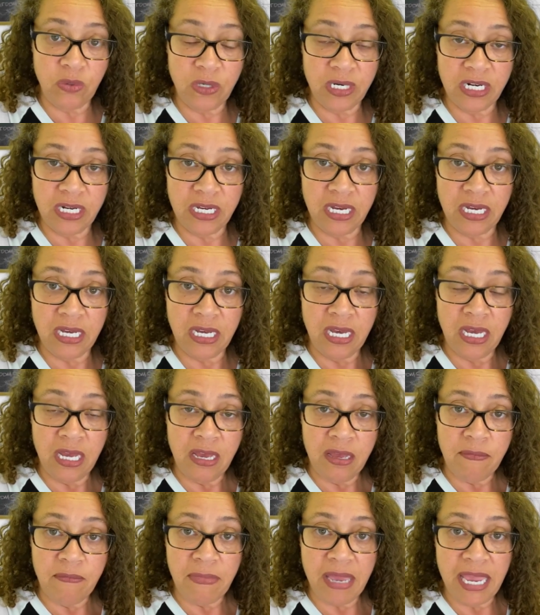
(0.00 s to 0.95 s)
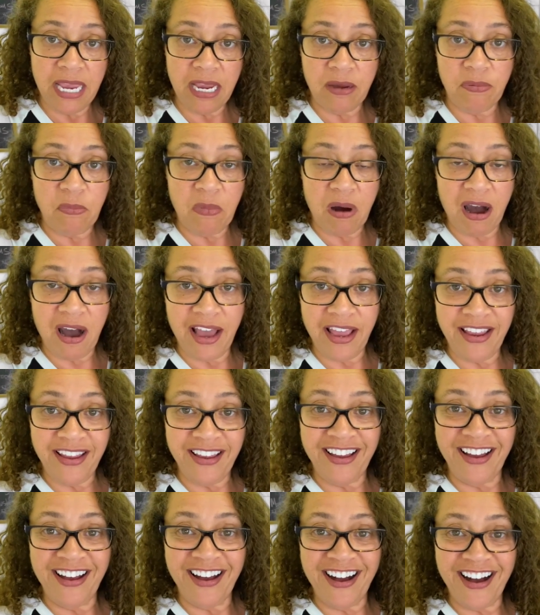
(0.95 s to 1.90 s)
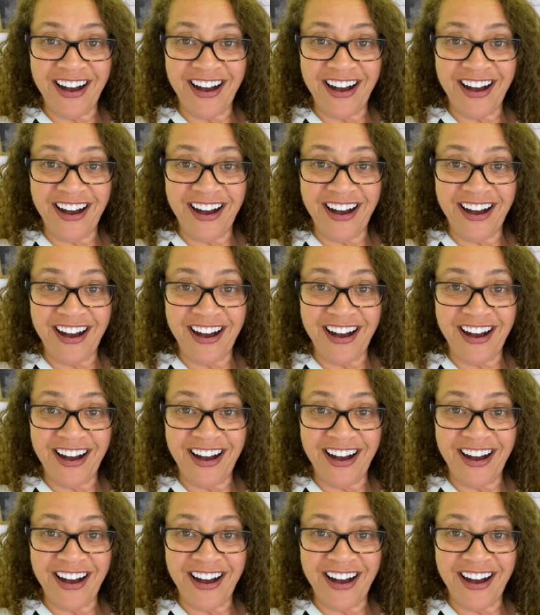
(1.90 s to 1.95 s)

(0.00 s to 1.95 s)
want to make my